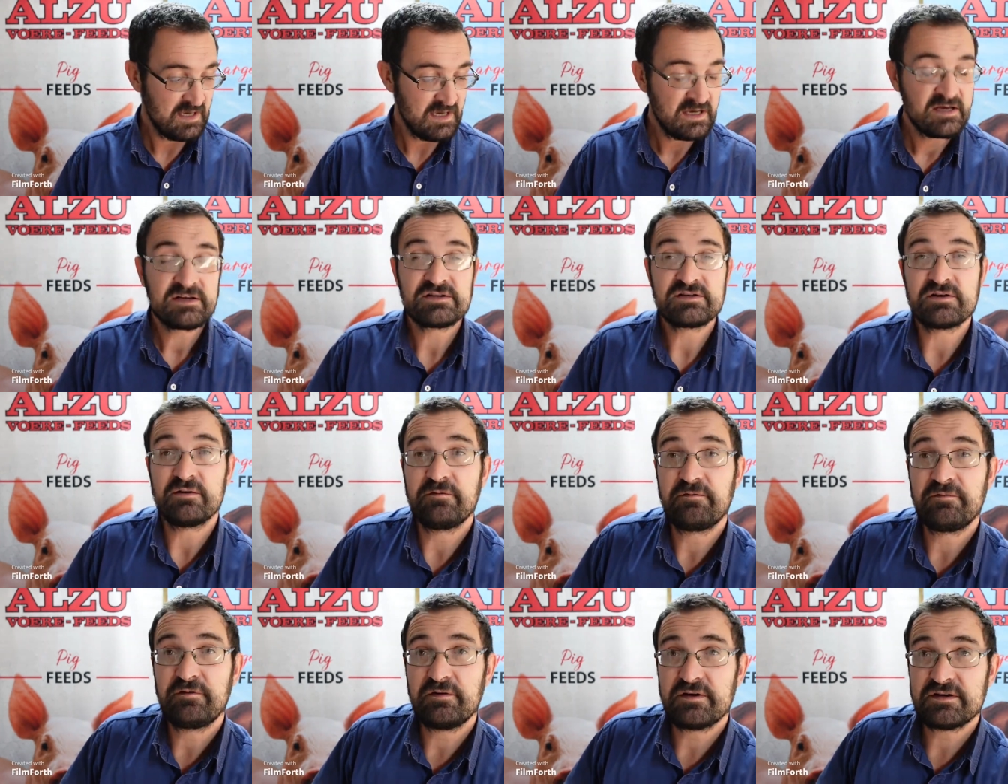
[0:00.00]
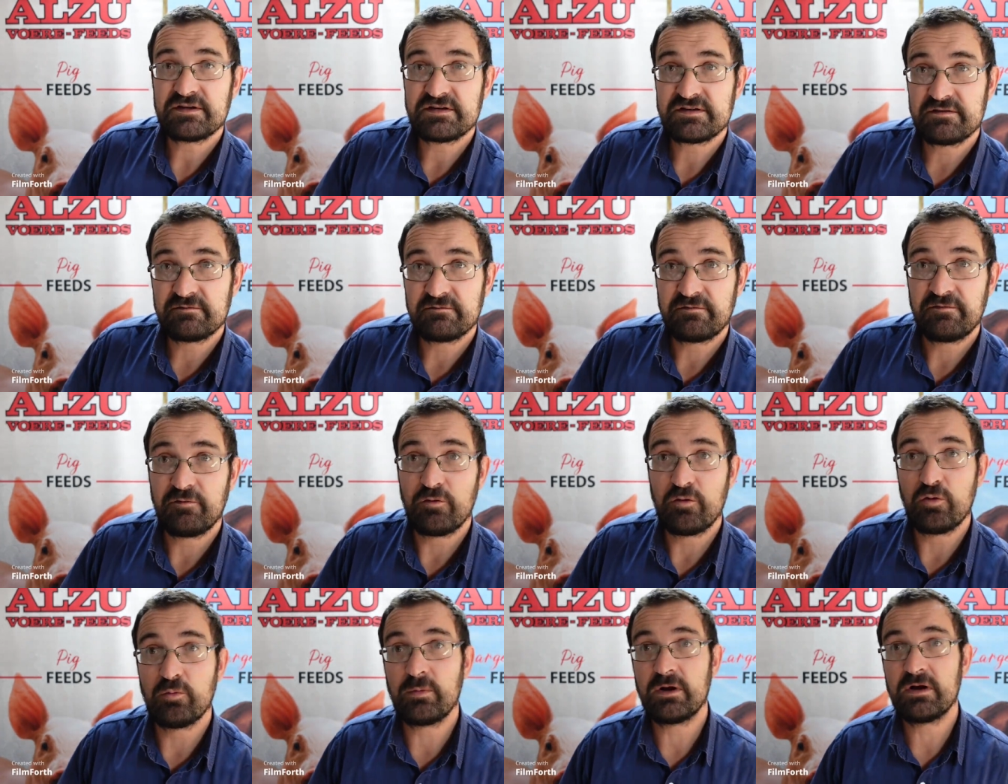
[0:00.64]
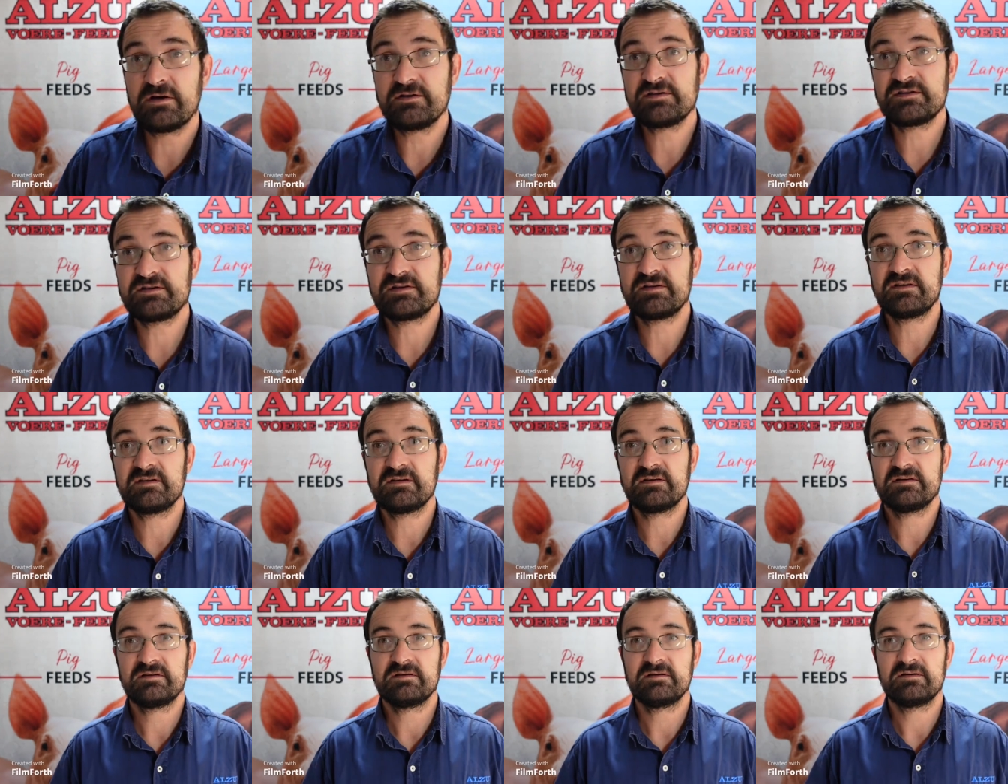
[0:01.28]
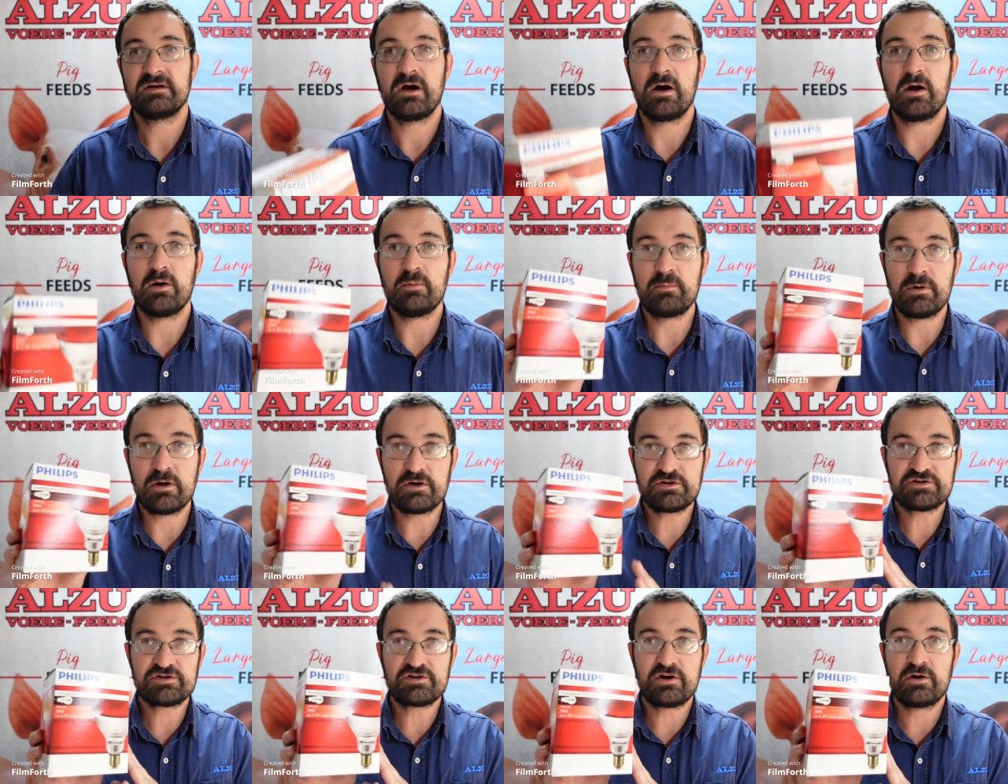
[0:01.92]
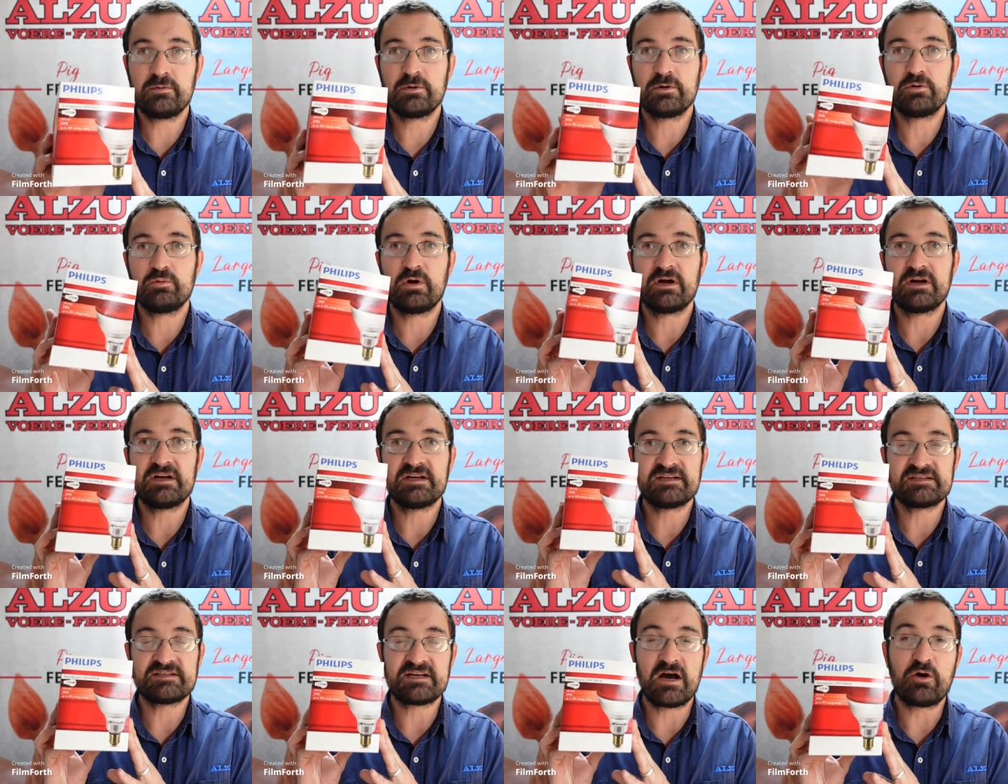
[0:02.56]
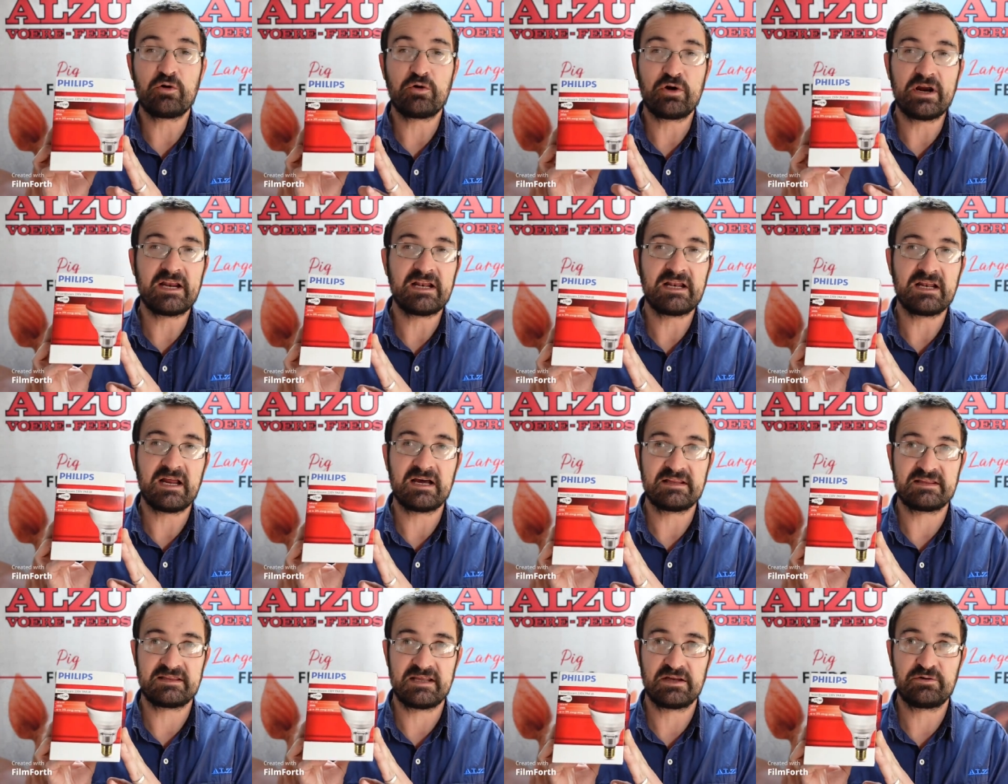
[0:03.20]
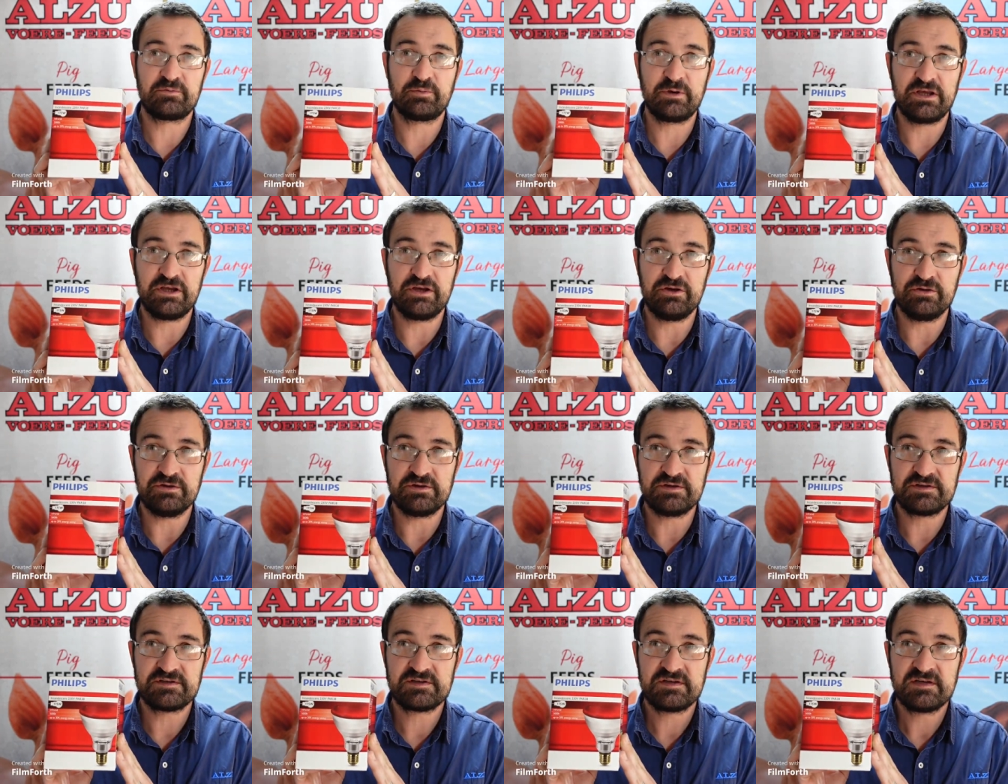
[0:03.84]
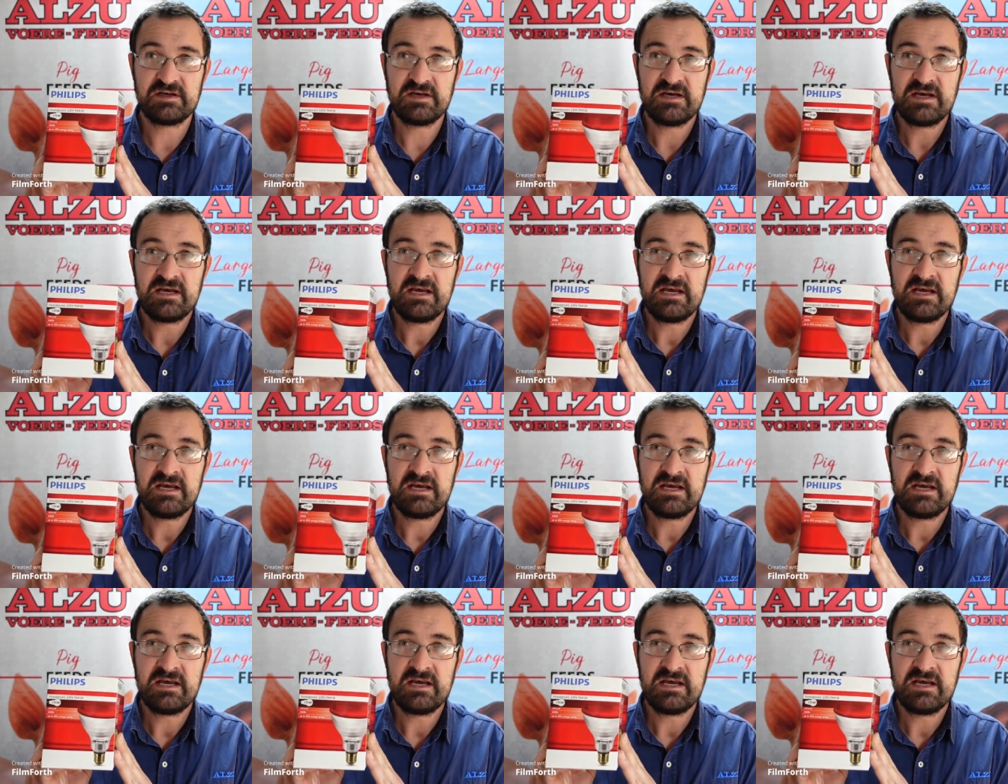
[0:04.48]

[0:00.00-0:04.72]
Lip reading: So first and foremost, our most common one is our red light that we use.